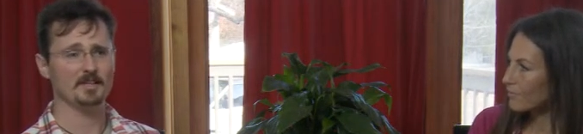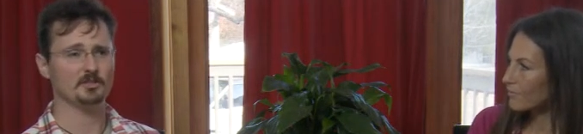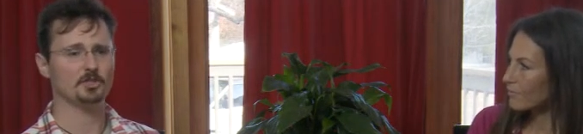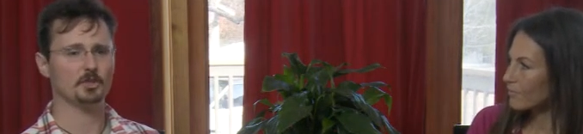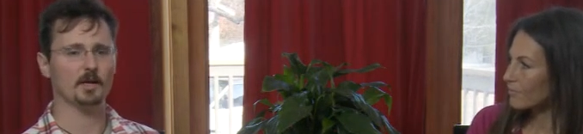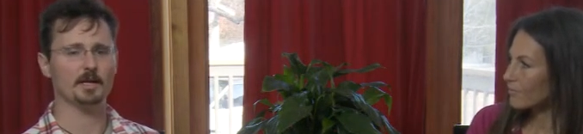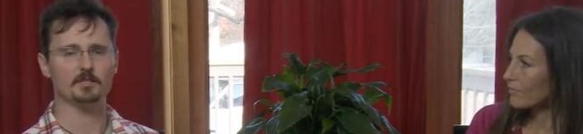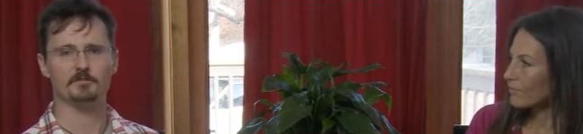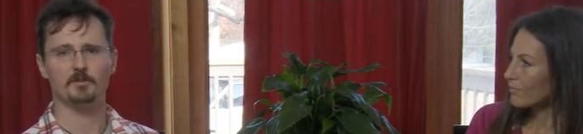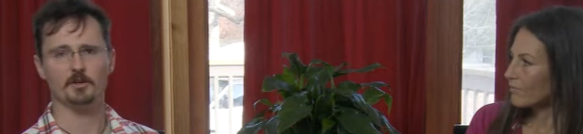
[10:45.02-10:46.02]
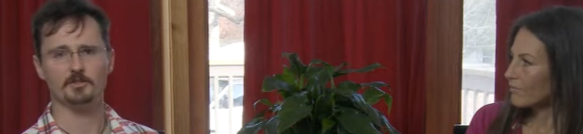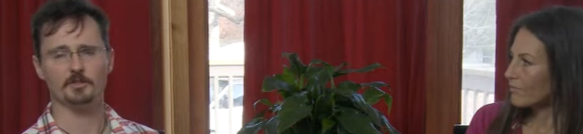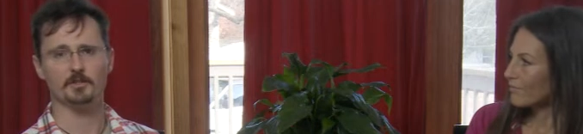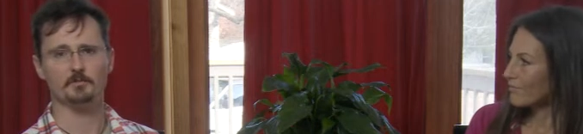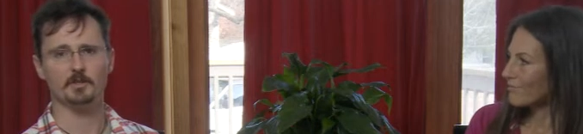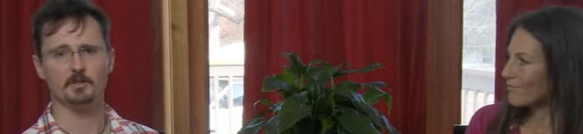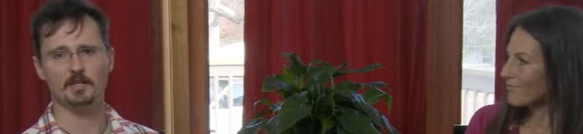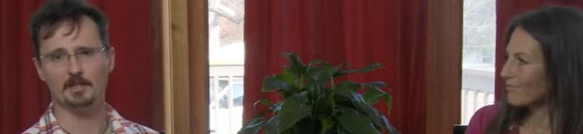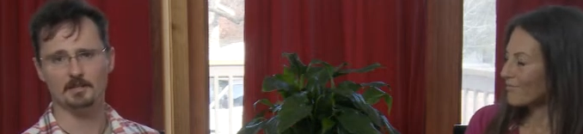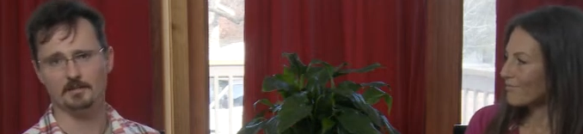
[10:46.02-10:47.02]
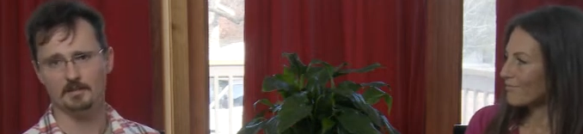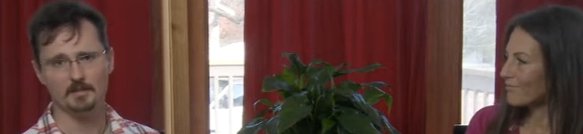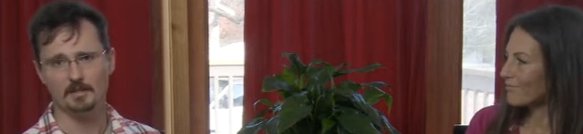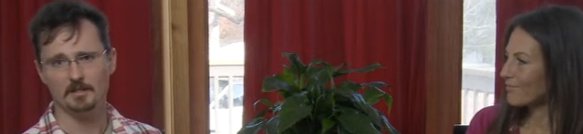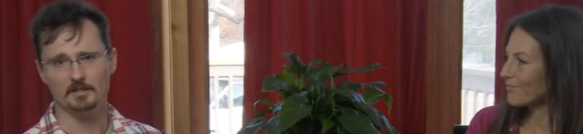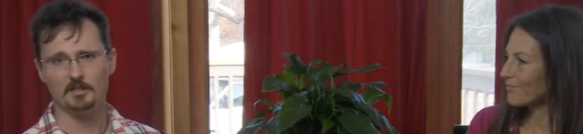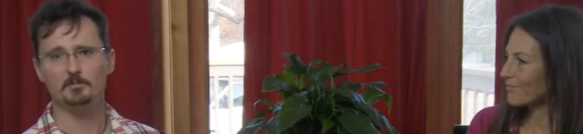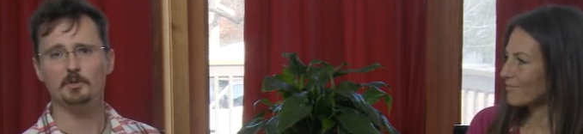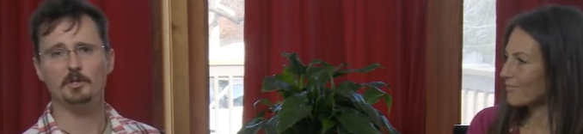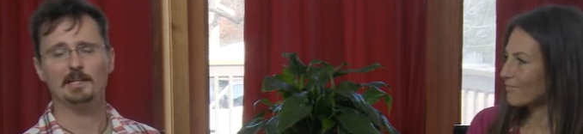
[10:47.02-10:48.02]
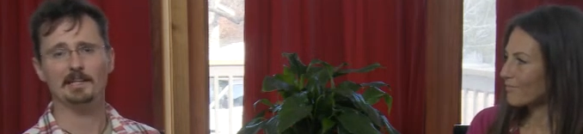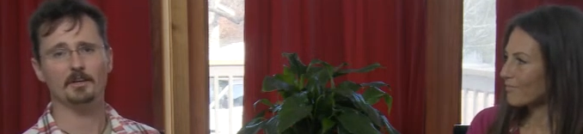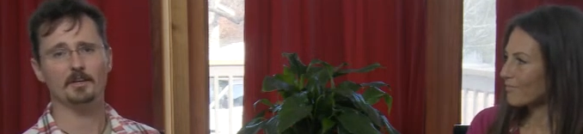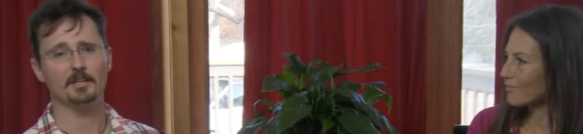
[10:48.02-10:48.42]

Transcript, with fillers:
Speaker 1: that's trying to foster community. That's a, that's a community leader.